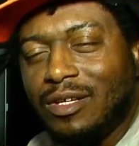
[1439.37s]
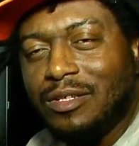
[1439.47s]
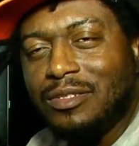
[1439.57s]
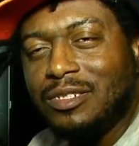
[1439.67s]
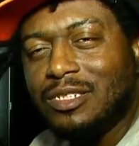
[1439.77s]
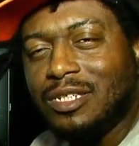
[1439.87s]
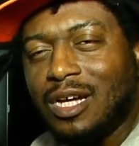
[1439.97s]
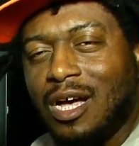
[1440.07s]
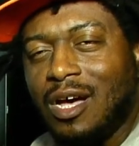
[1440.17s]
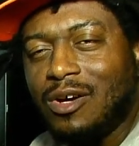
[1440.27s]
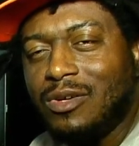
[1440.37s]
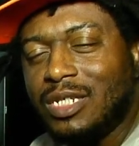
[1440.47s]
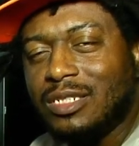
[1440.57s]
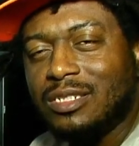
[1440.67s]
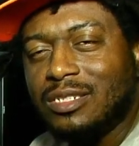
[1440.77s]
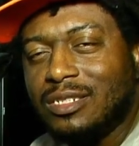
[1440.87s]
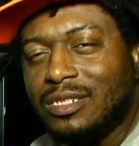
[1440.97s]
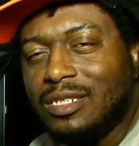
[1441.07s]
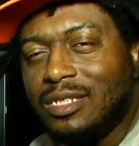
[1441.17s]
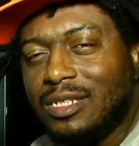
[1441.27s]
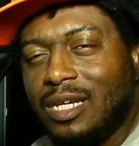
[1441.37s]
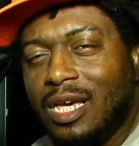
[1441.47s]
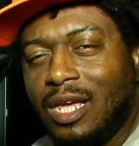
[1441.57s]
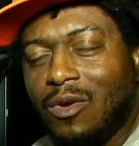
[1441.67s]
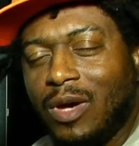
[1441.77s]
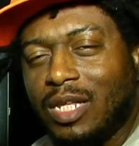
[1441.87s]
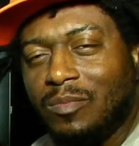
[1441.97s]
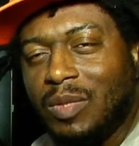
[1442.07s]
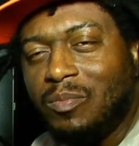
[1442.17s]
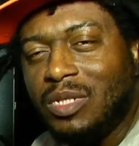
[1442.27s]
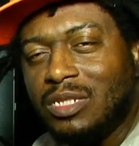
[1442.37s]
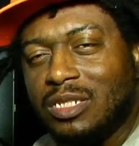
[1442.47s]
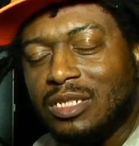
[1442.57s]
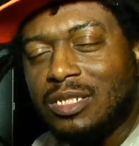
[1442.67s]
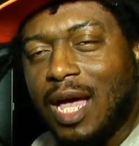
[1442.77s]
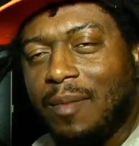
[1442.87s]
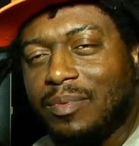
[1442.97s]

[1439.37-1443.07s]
Since the conquest, and they're gonna have to be put to the stop.